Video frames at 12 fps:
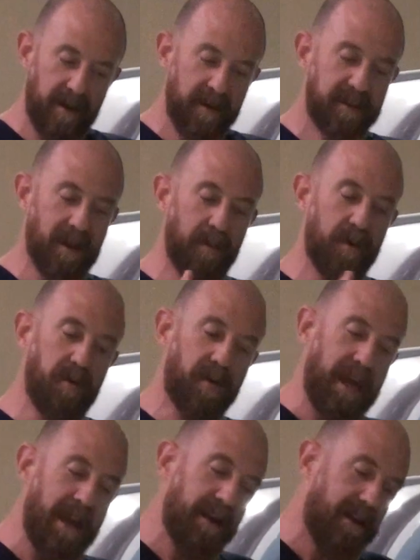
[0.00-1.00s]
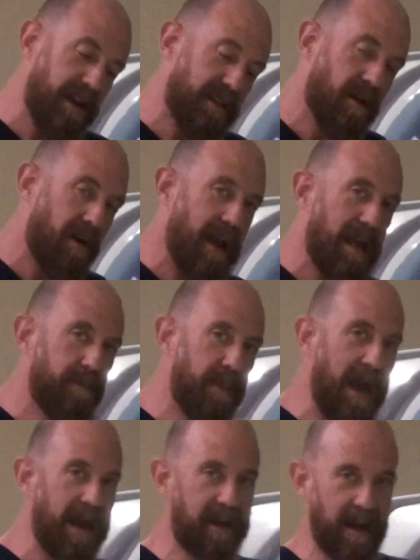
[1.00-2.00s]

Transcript: someone who can't get their head back